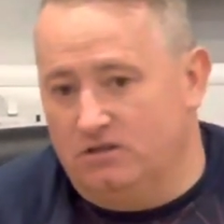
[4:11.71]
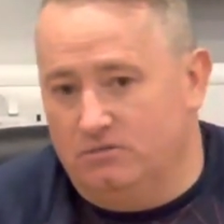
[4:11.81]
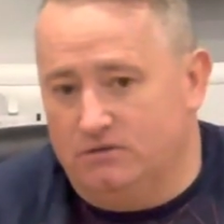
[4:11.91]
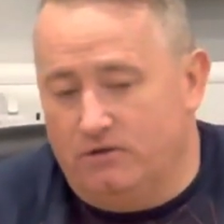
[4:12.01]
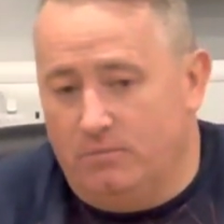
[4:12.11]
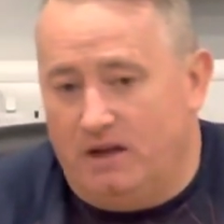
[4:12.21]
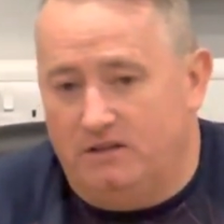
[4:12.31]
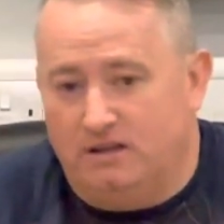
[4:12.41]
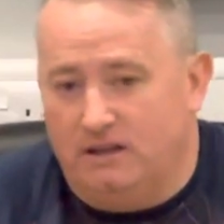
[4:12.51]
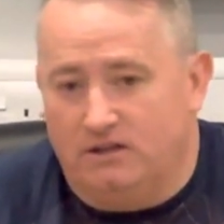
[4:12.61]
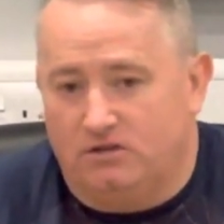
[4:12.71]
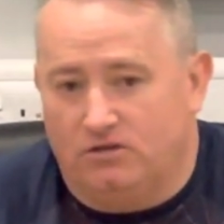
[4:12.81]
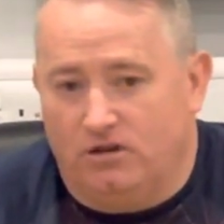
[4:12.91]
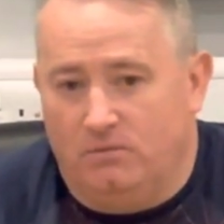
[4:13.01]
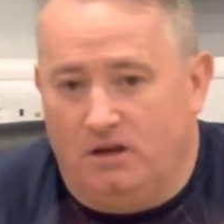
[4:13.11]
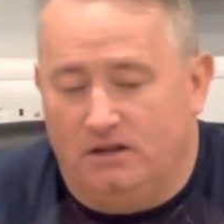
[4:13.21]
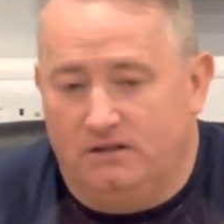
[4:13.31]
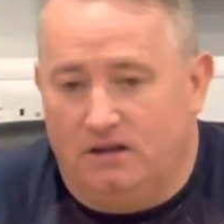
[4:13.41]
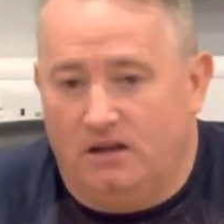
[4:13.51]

It was a very bad dead leg at the time, and